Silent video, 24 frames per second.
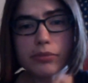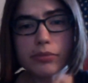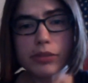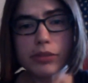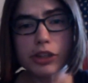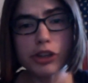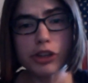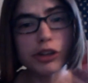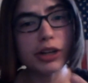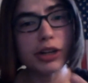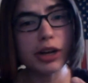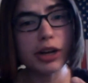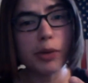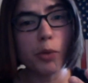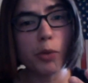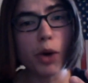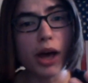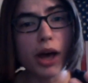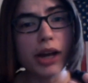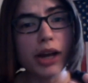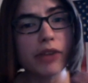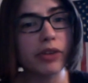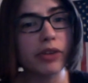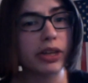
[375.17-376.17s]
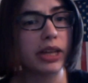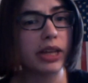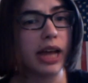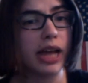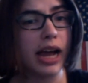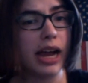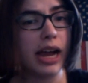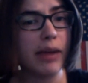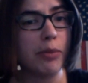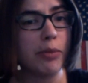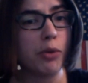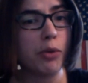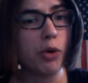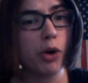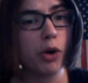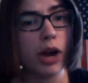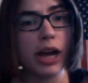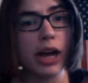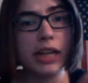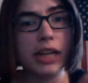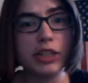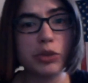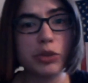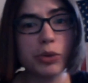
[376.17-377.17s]
you're going to want to rely more
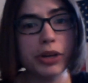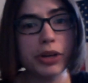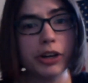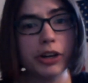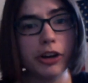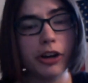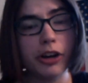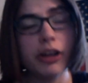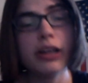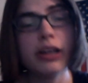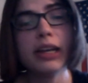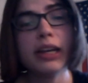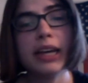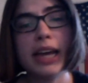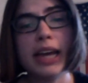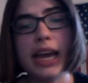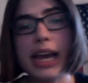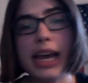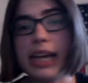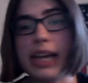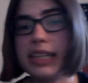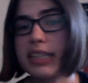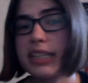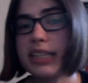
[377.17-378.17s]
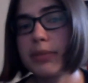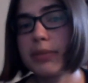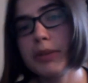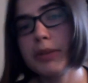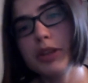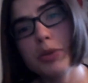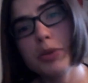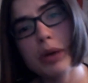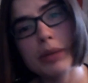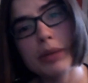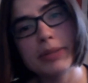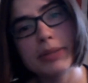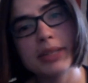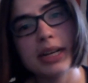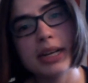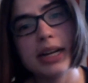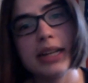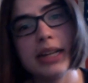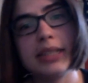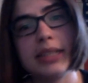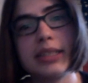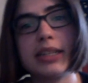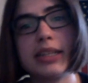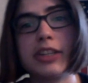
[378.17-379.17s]
on Twitter and some other
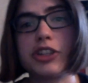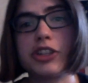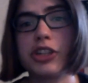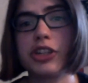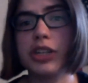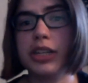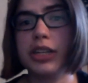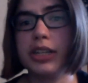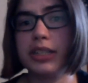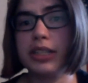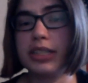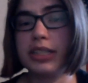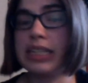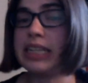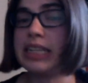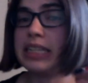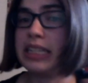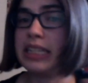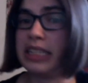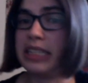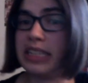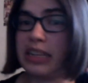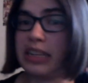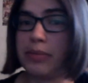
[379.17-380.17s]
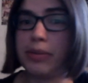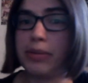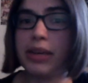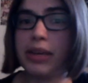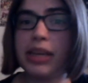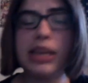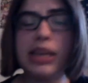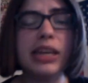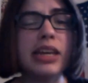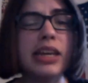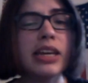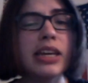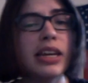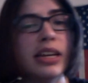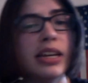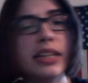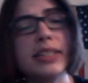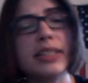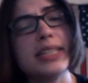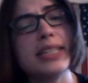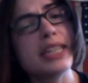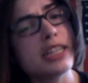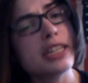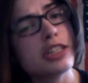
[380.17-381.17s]
websites such as IndieDB,
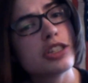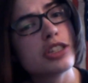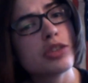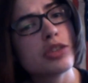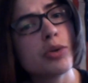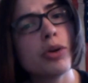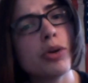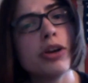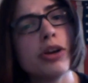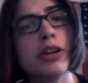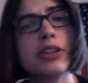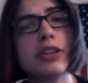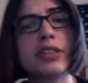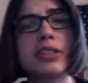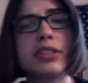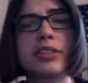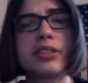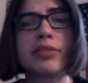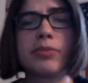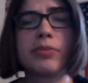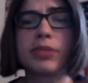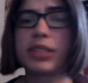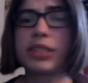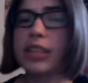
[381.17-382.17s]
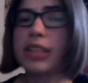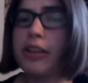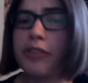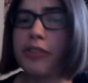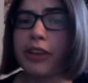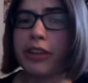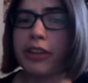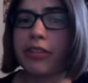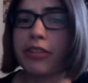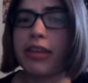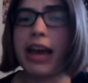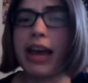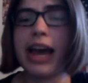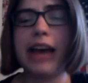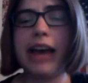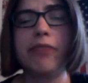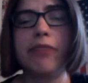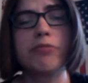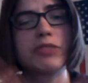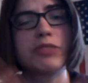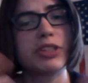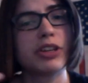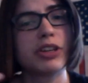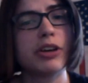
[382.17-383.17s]
TigSource, stuff like
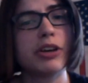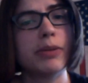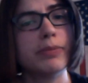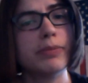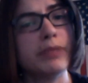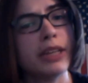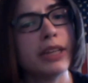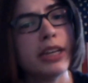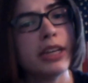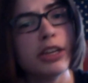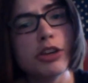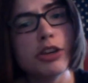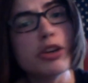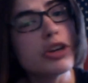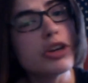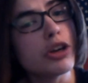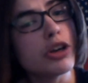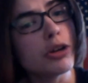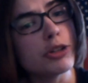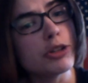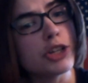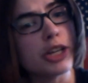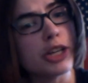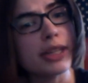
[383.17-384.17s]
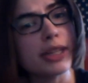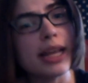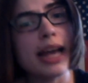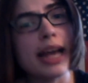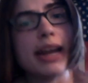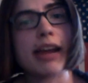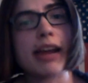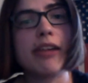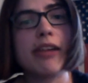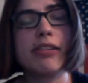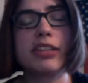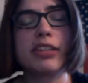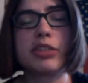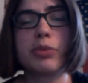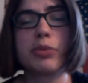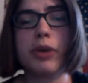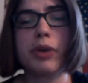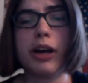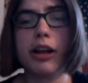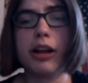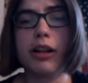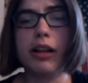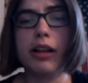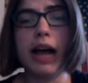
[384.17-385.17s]
that. So you can go check that out as
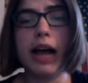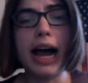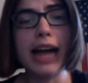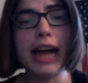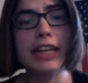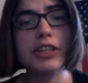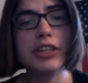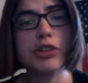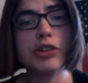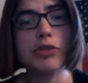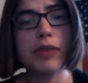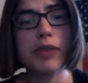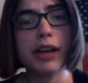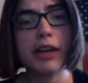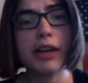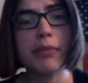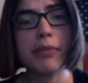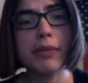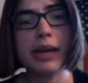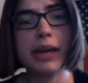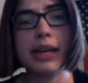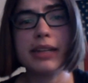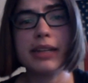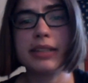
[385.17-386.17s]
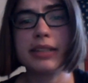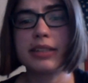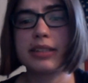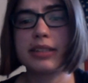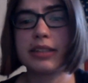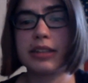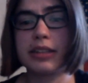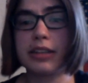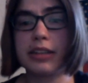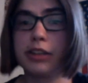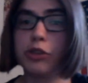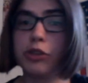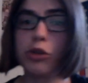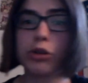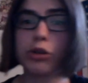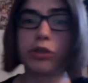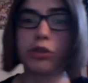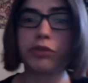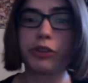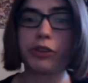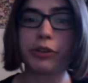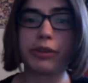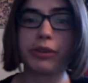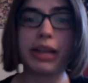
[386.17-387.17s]
well. I do recommend the local
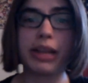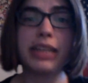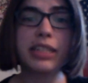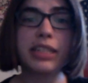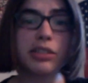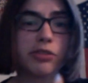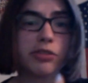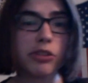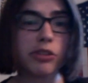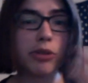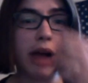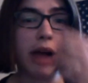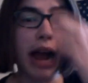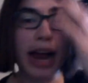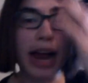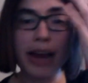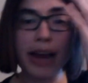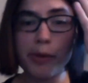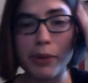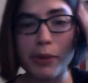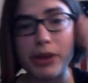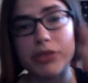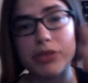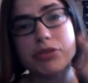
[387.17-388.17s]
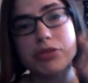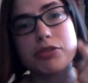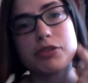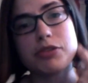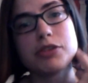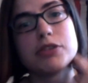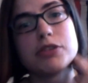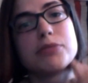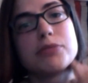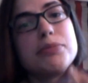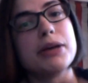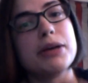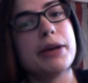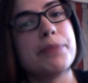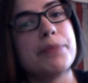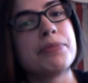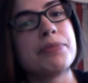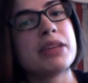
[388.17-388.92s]
route. That's the route I went through, but